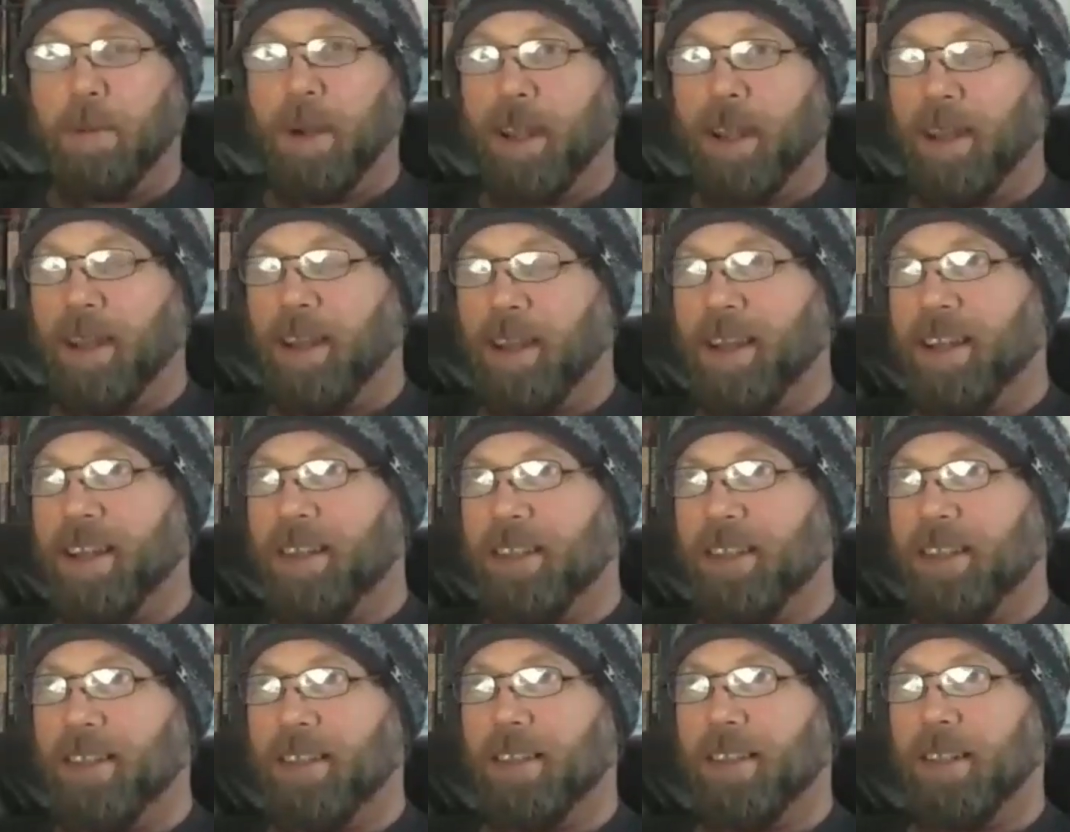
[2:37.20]

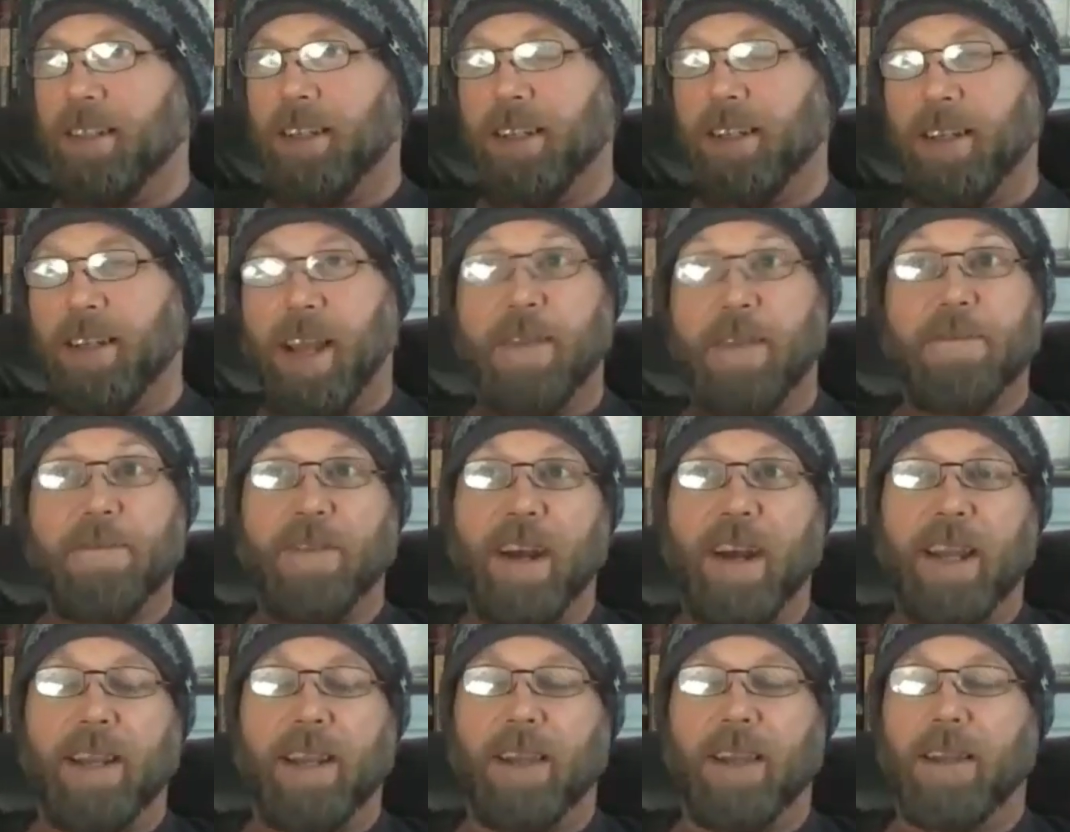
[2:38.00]
is a knife
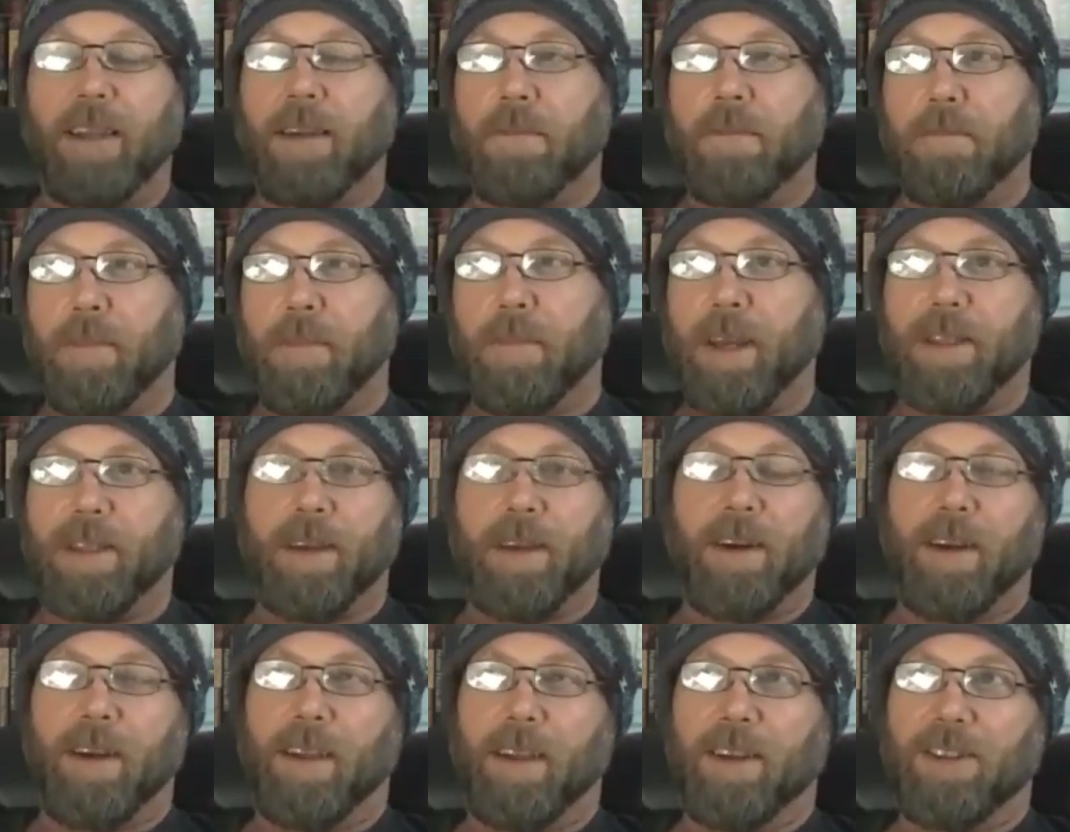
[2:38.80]
fighting
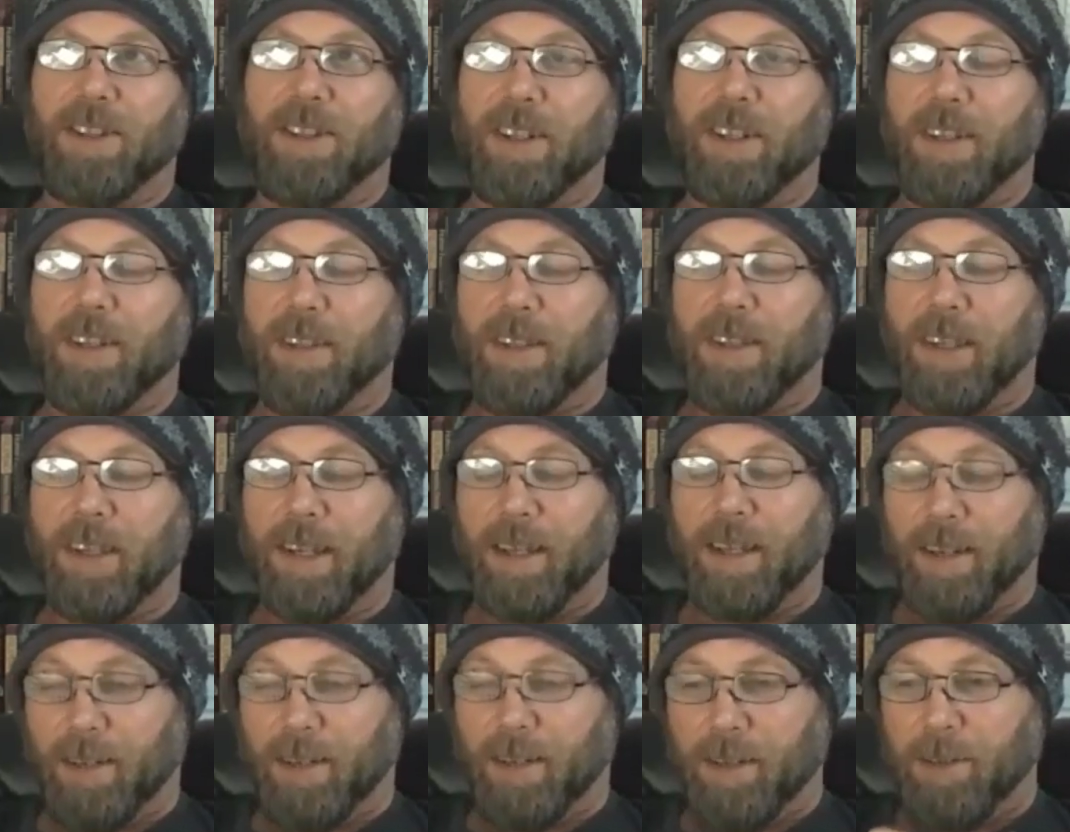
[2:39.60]
methodology
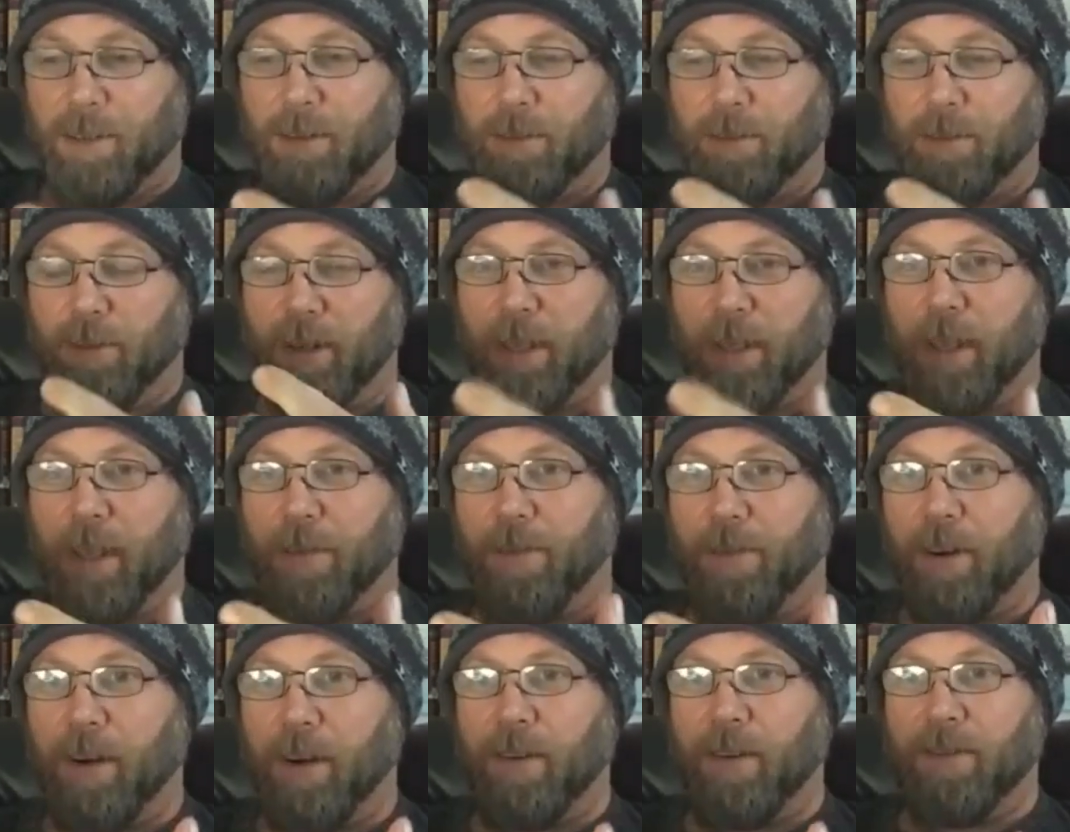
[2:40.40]
that really
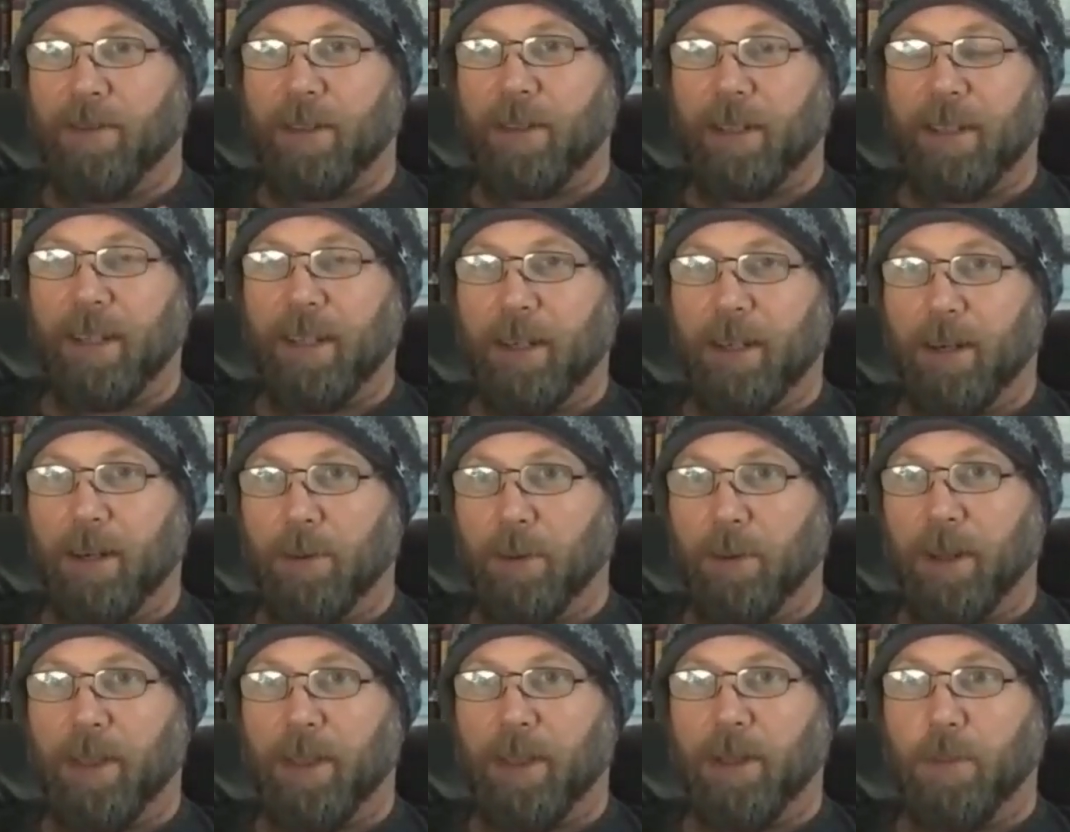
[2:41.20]
evolved to deal
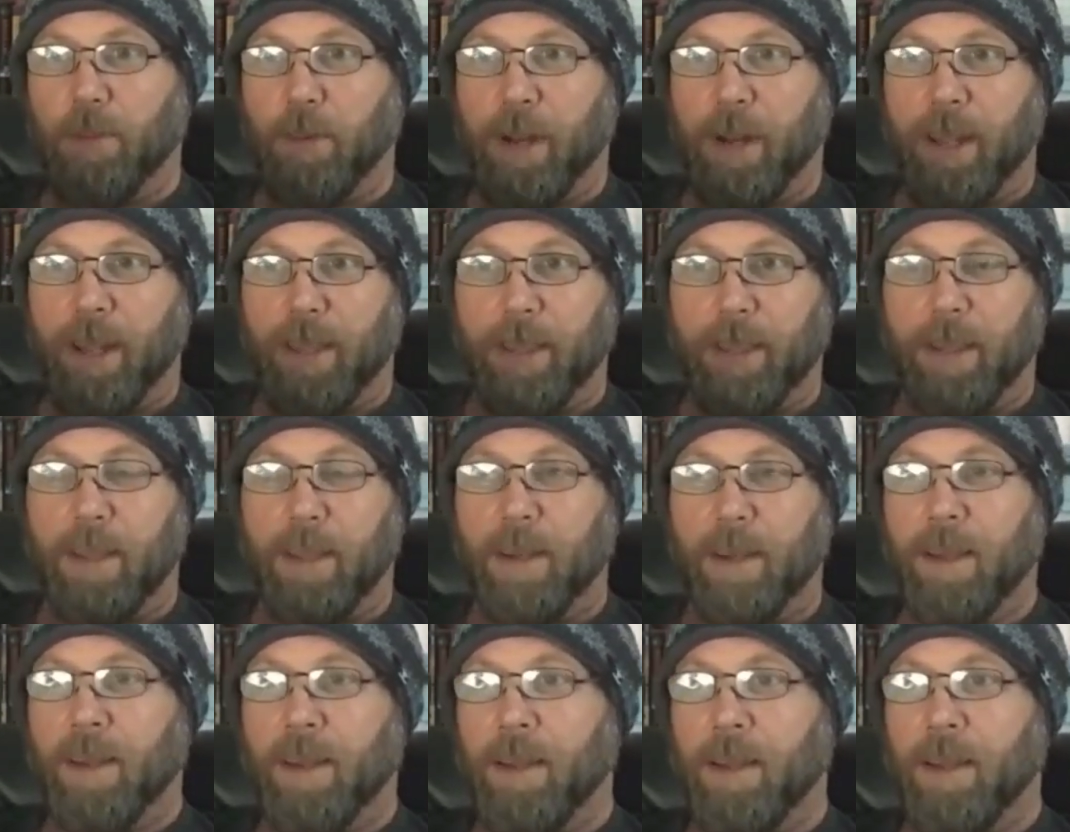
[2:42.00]
with the way that